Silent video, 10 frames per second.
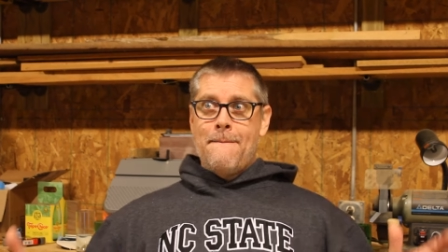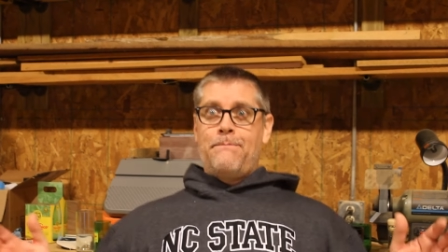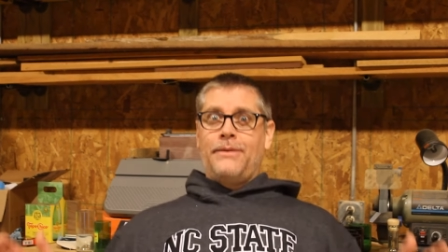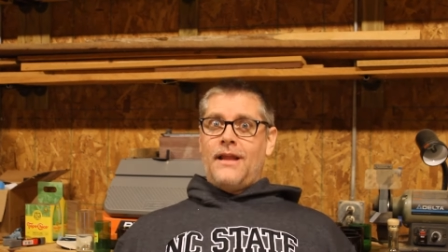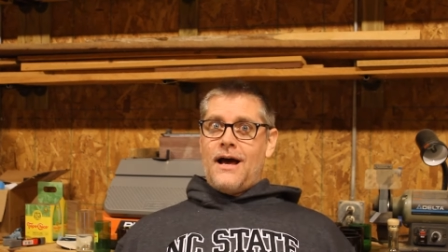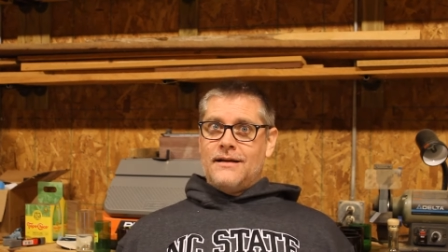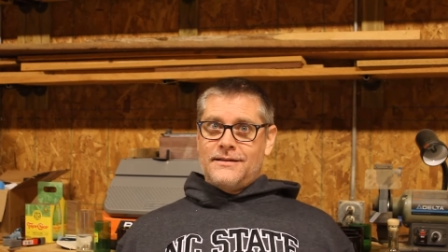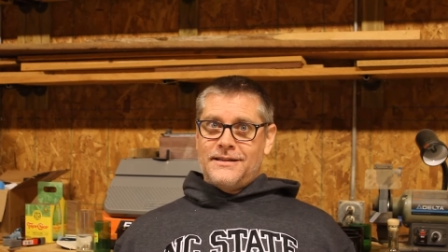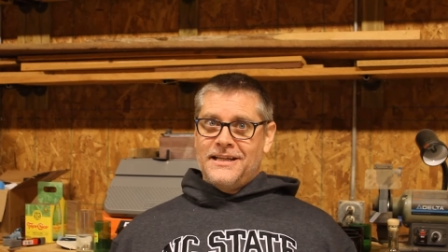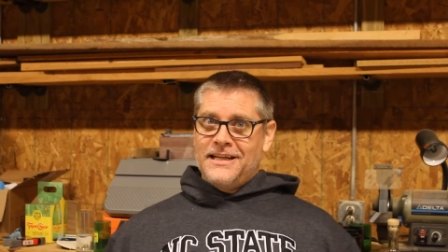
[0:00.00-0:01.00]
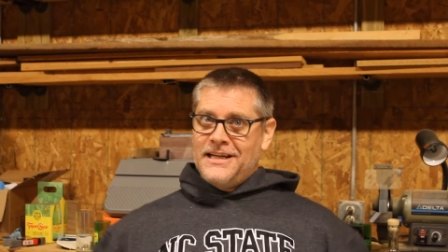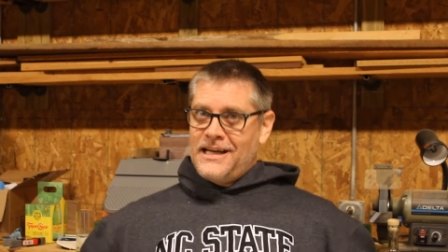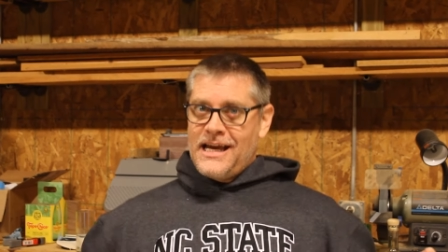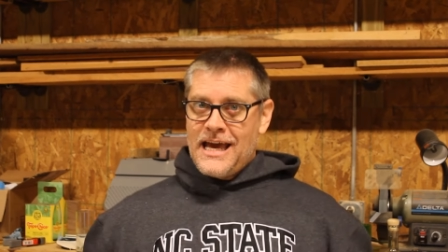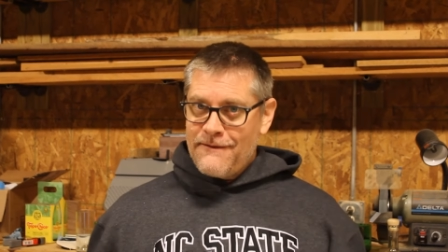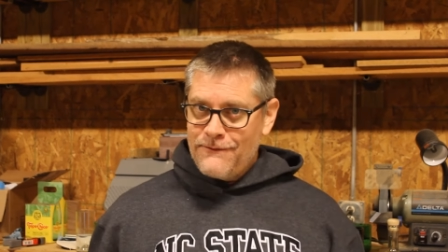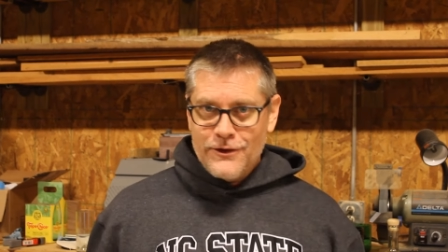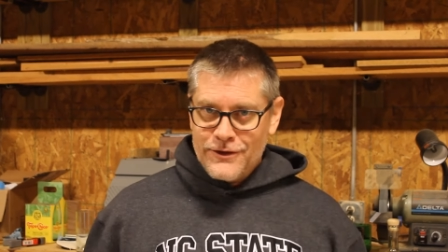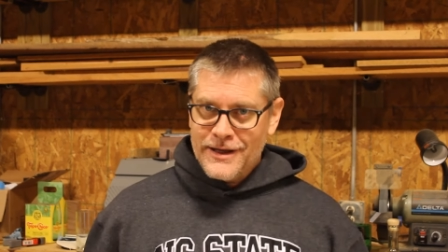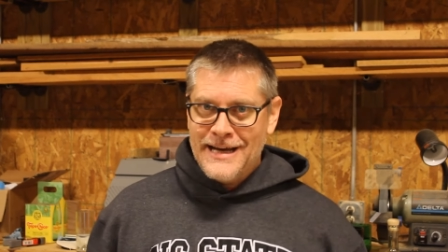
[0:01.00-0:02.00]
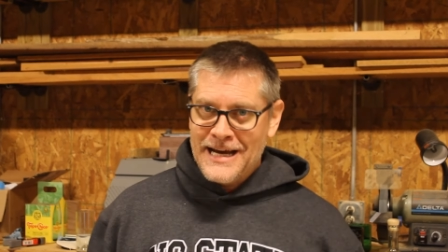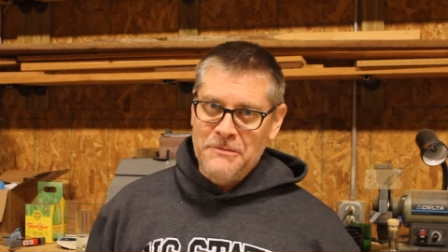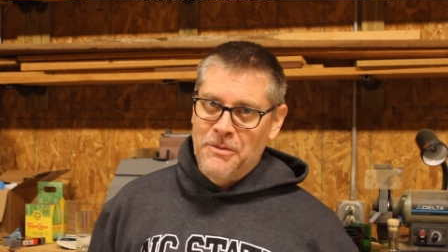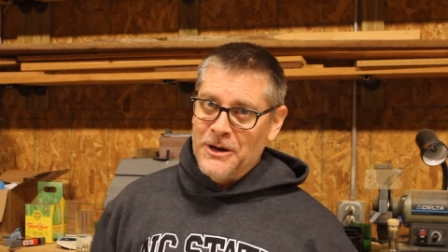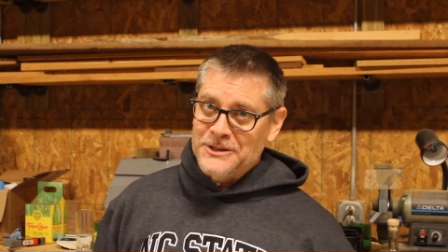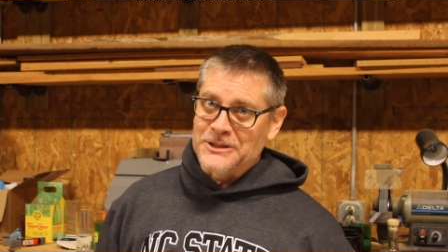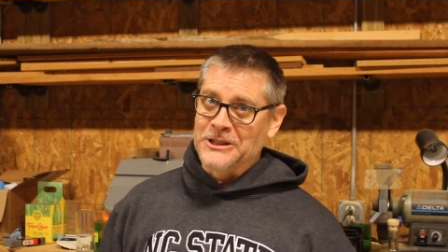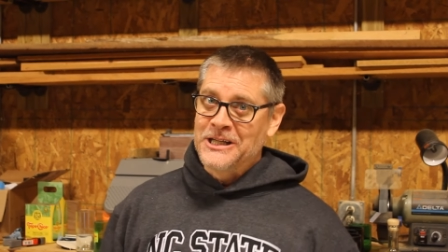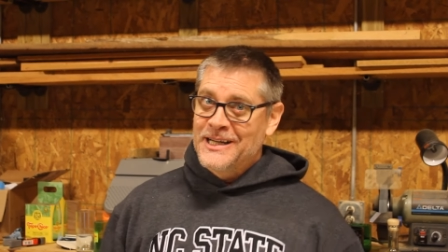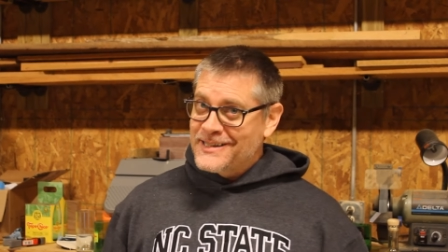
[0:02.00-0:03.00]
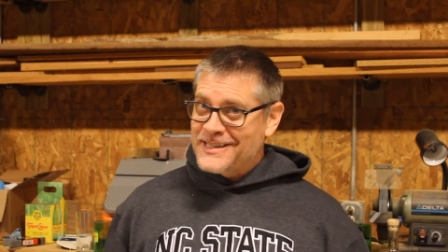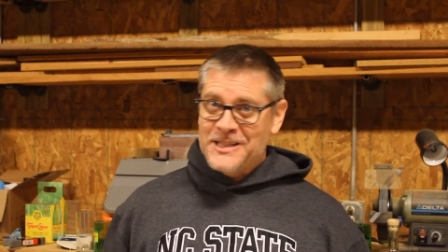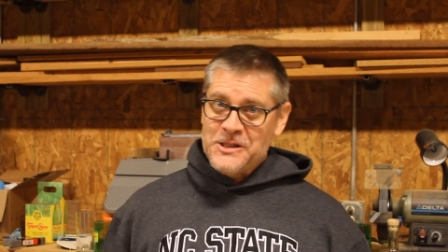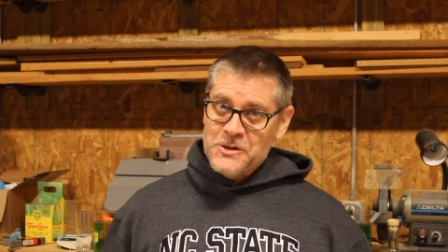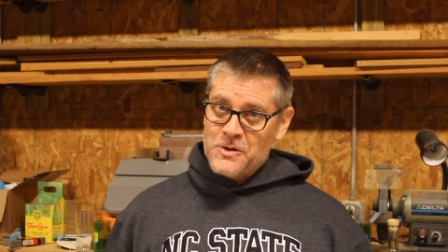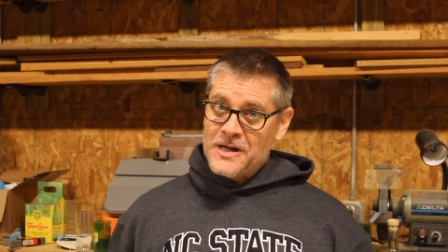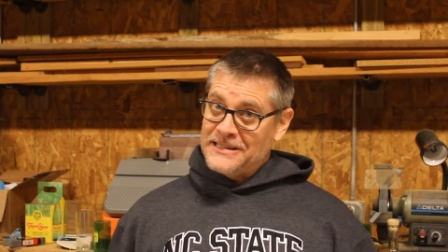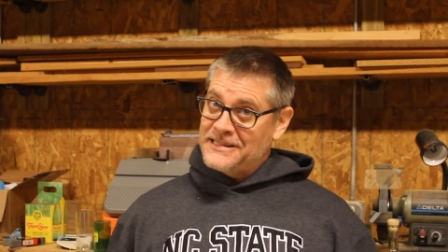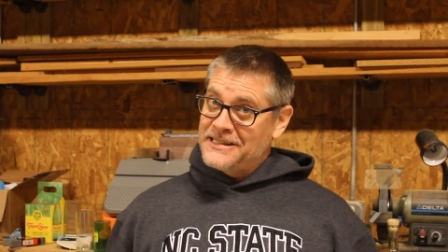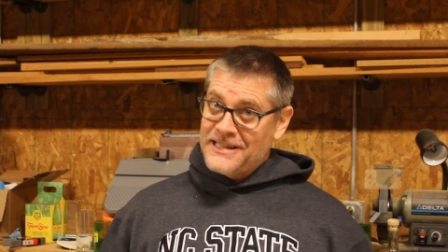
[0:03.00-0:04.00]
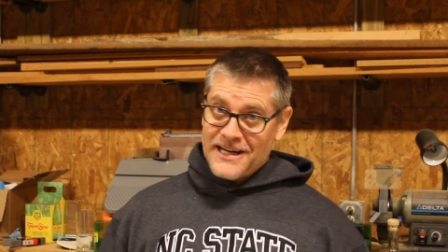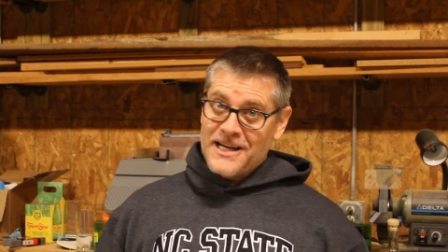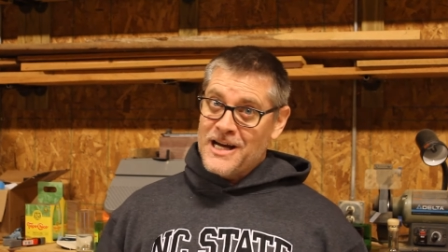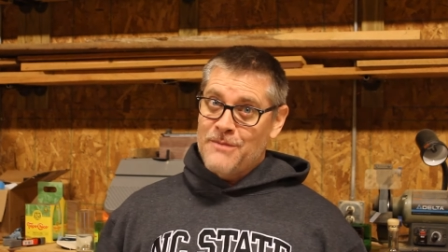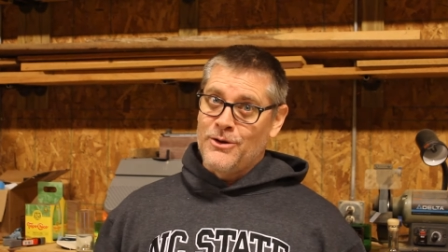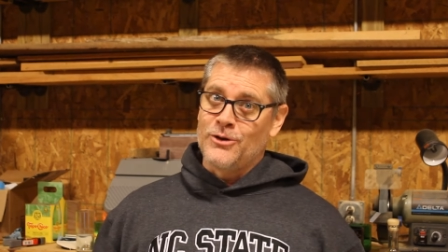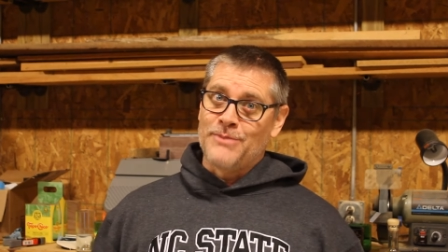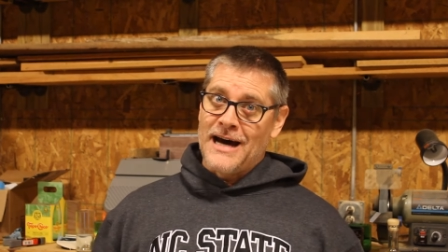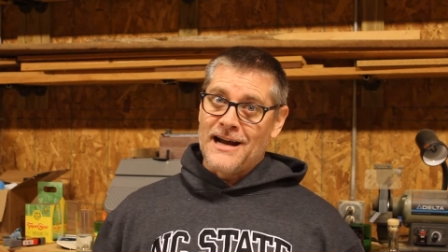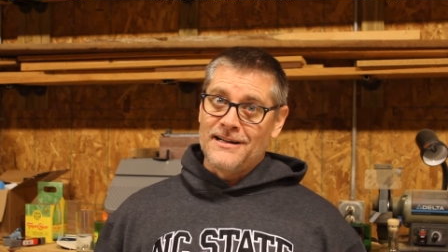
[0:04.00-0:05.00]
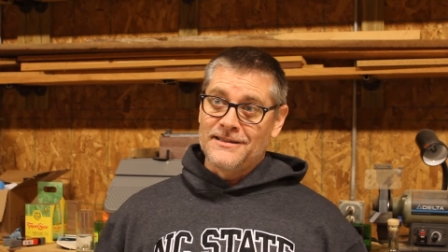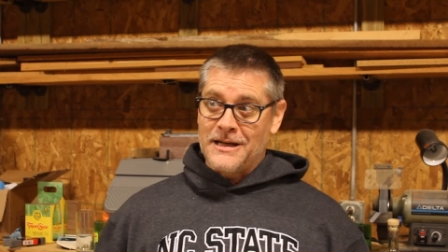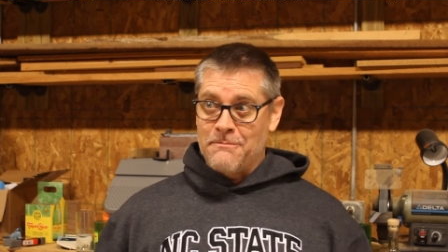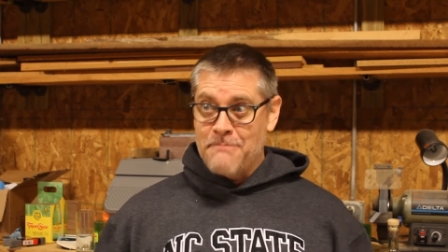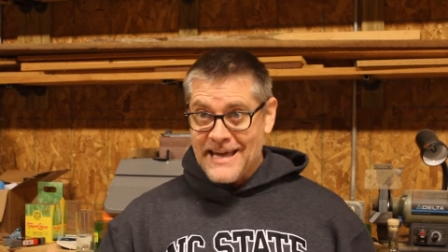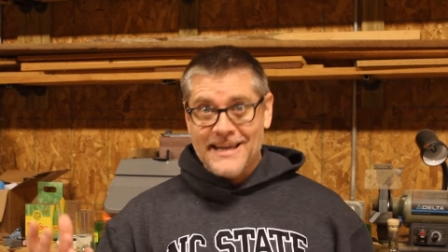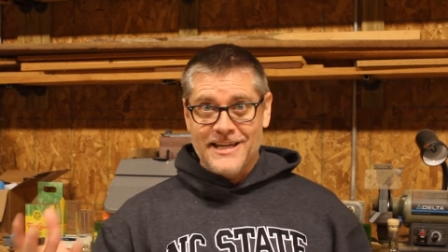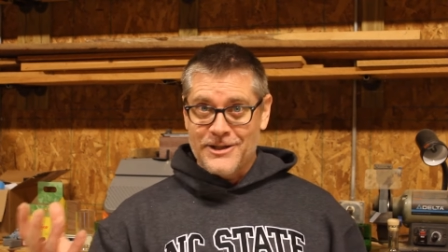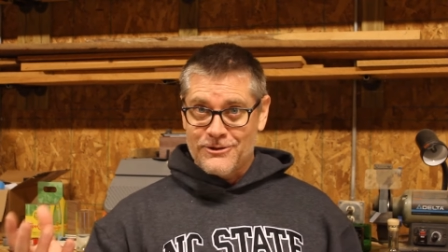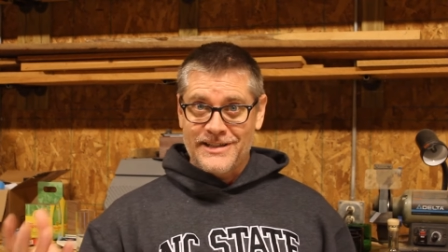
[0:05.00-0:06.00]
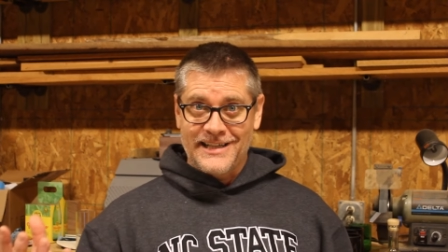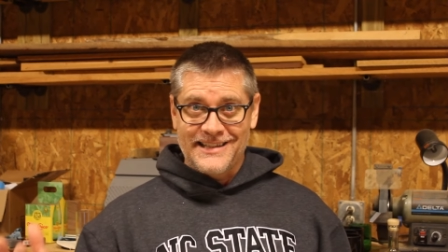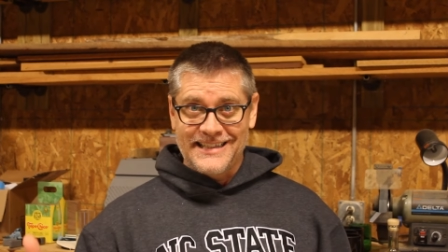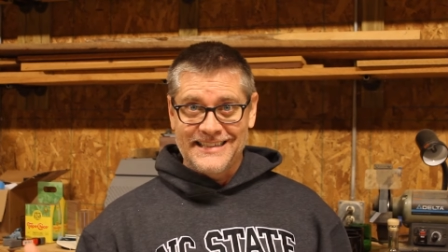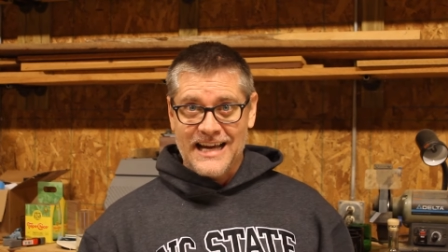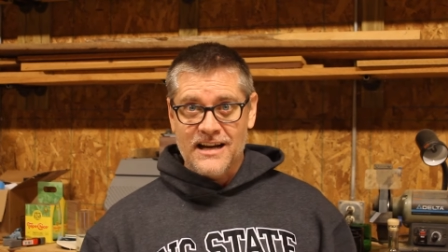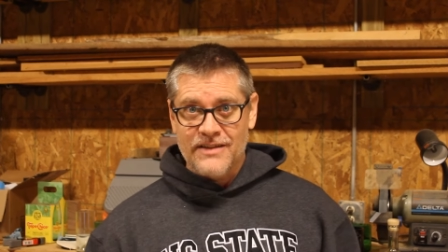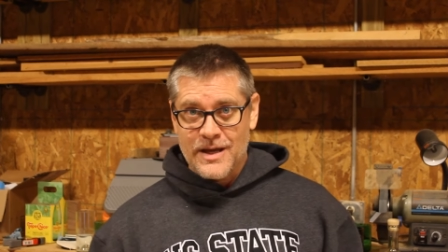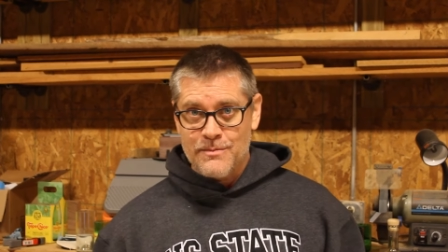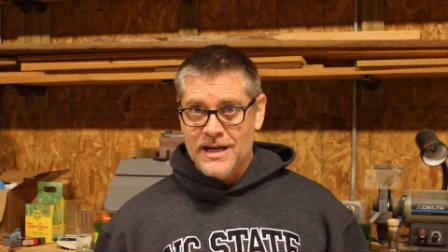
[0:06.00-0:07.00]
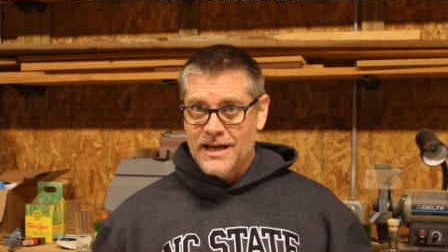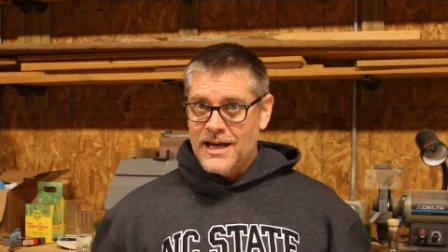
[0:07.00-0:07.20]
Plus, if you're the kind of person that enjoys cutting up old bottles and making interesting things out of them,